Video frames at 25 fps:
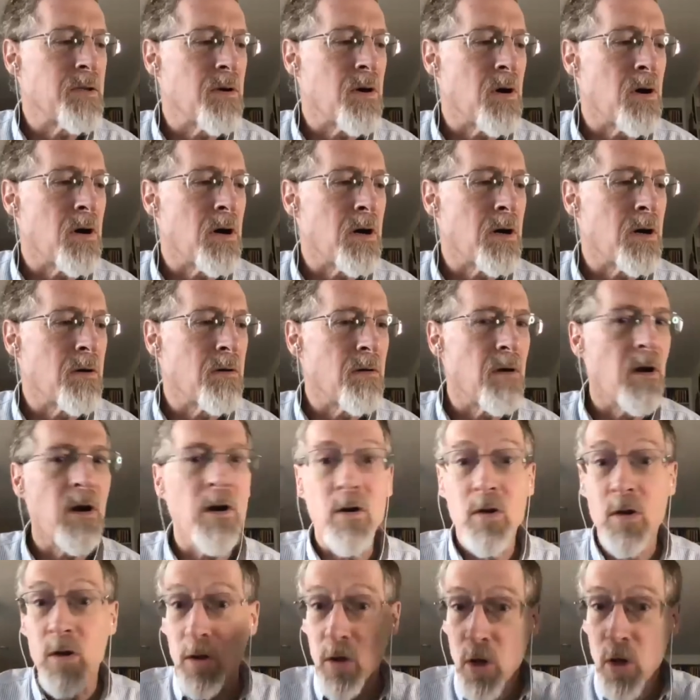are
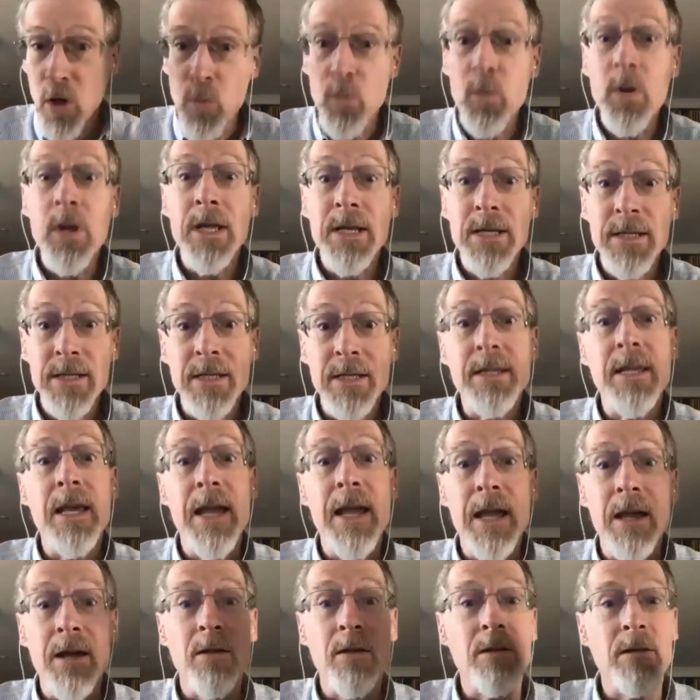global in scale.